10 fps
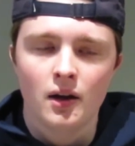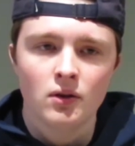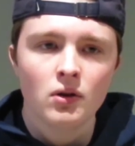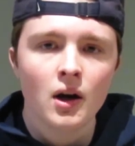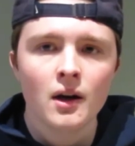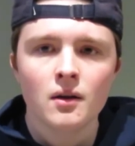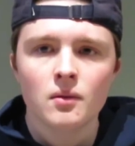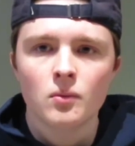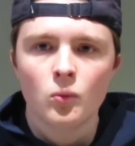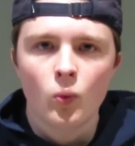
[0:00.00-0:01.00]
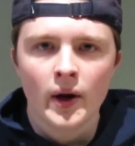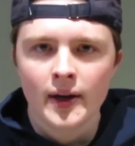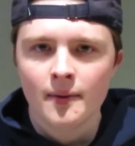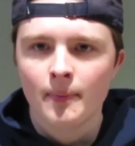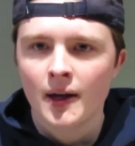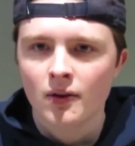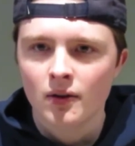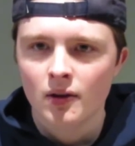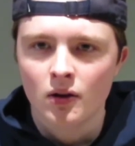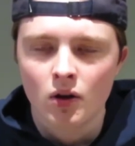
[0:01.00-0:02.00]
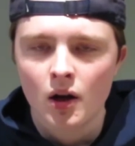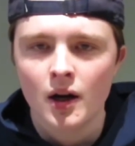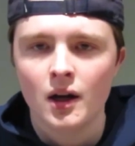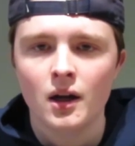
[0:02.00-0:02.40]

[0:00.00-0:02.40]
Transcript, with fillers: a lot went in my a lot